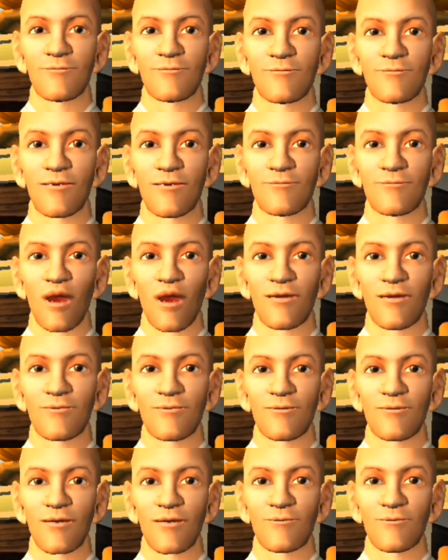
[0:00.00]
Every
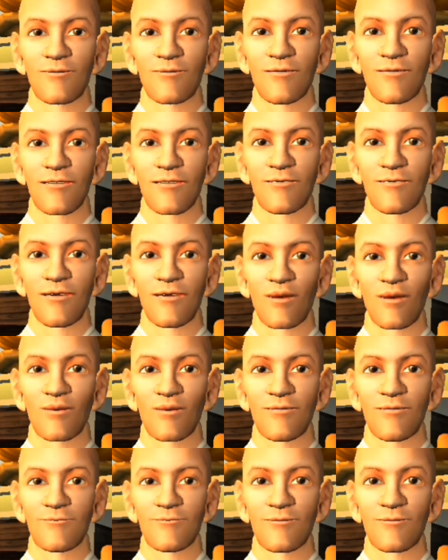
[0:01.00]
Moment is the Universe. And they
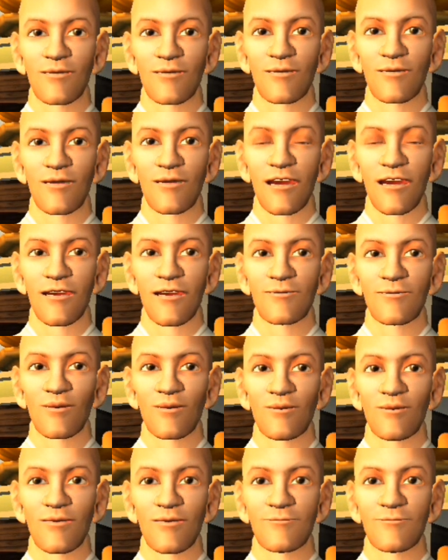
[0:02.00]
were telling a story
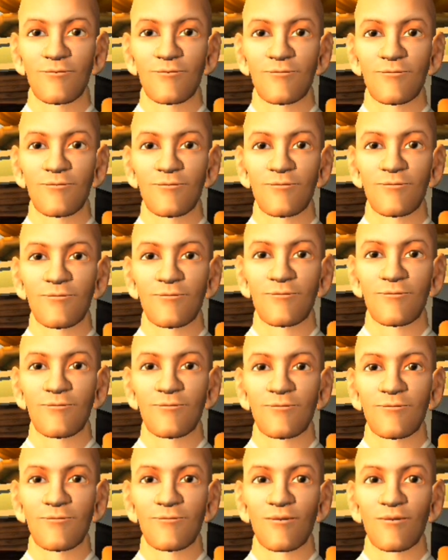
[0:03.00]
about
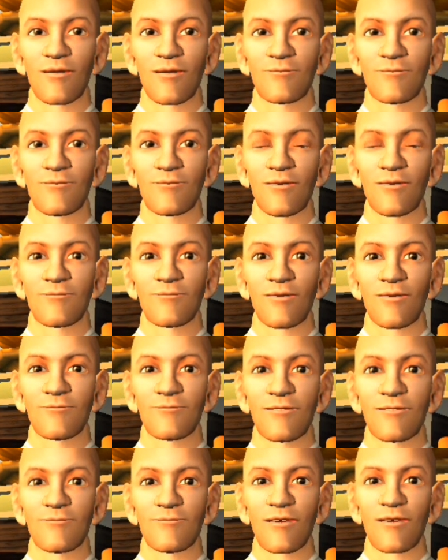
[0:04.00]
a bunch of
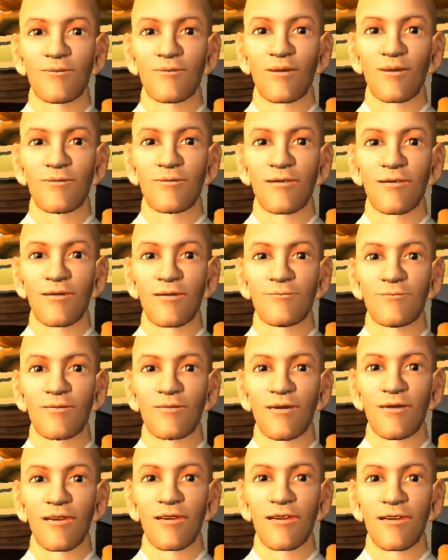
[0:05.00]
monks in some
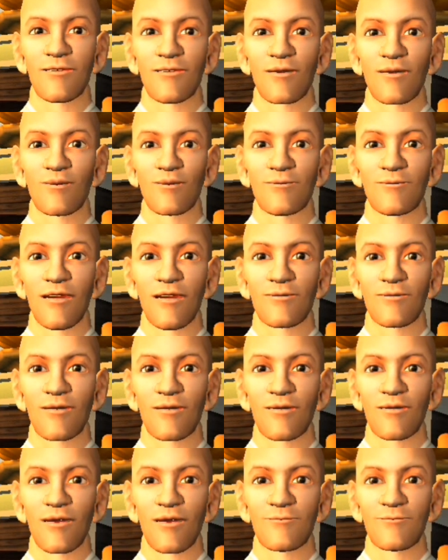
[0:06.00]
monastery and an earthquake
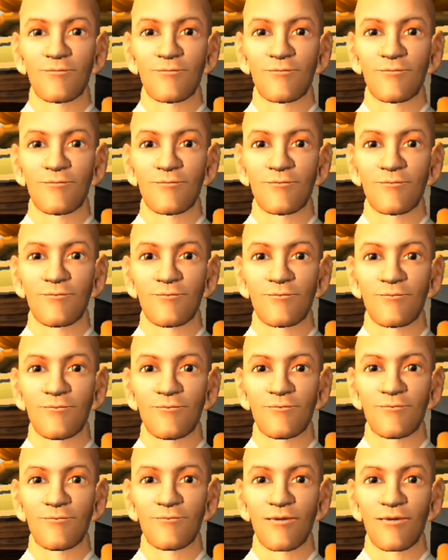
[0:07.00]
struck
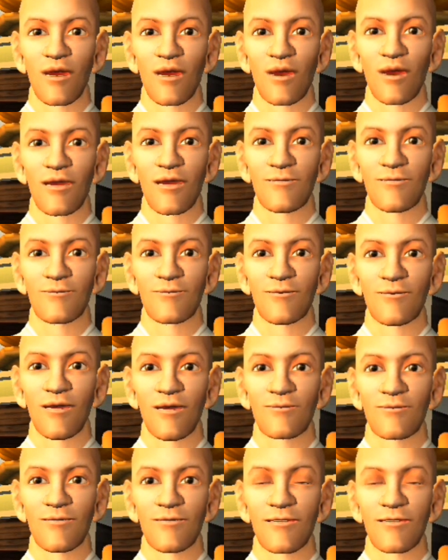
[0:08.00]
and how
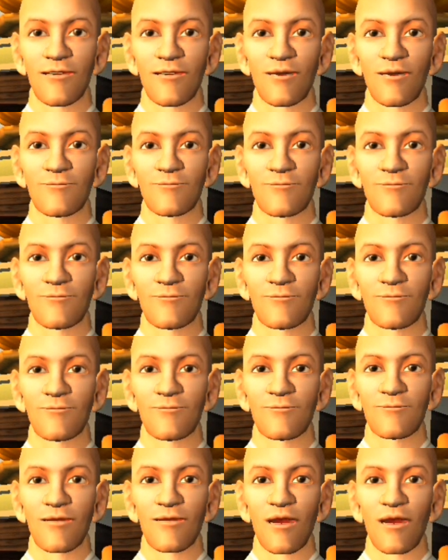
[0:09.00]
surprised
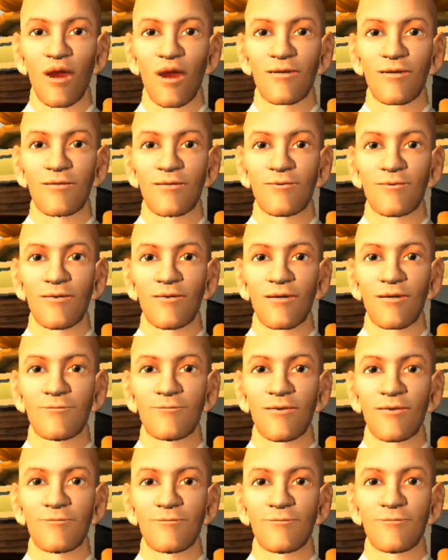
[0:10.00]
the author was
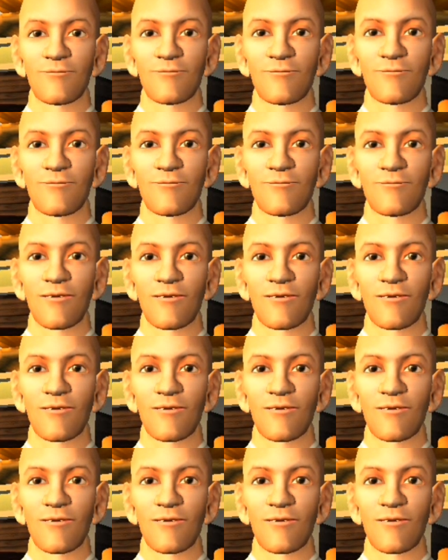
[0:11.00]
at the